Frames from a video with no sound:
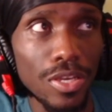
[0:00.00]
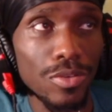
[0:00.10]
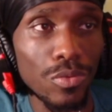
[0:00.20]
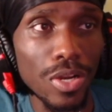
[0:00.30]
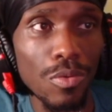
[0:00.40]

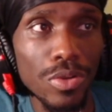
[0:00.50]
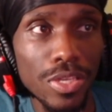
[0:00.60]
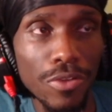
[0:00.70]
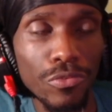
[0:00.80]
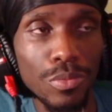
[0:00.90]
What I want to
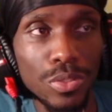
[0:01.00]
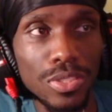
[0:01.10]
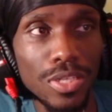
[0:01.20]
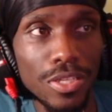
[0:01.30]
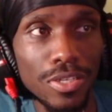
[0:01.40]
hear from you is
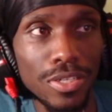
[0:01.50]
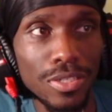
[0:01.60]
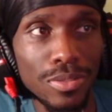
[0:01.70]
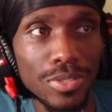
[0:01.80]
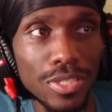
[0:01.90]
another,
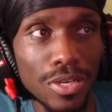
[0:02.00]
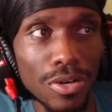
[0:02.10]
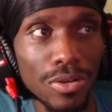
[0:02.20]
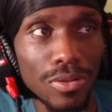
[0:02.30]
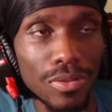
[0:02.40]
um, what's it
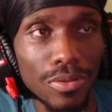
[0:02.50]
called?